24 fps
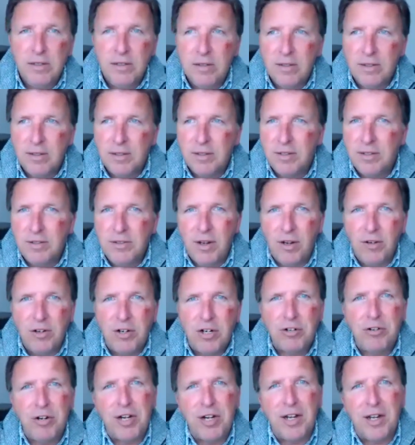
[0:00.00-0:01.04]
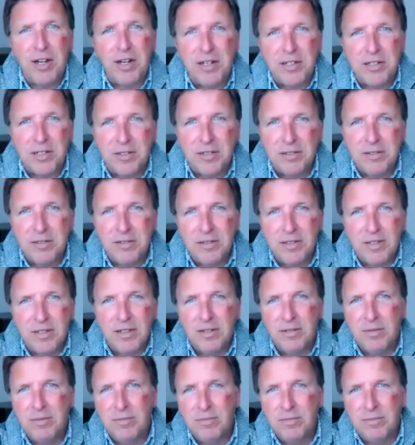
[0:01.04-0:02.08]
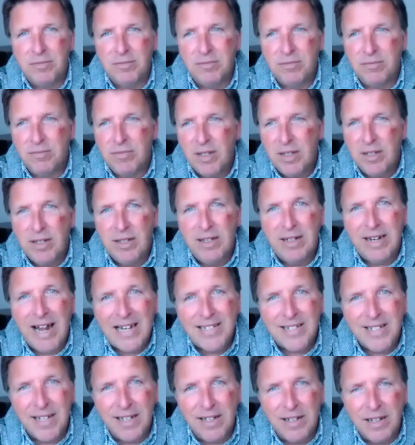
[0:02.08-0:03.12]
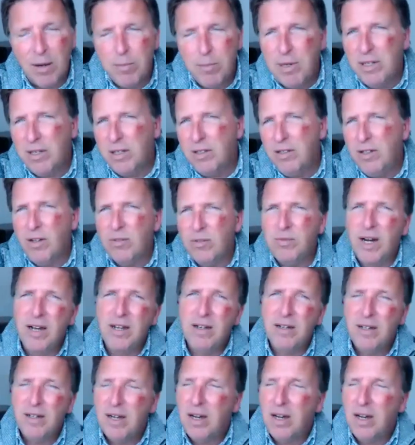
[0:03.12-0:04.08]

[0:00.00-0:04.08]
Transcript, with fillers: uh, you know cricket and um, latin i mean you know I,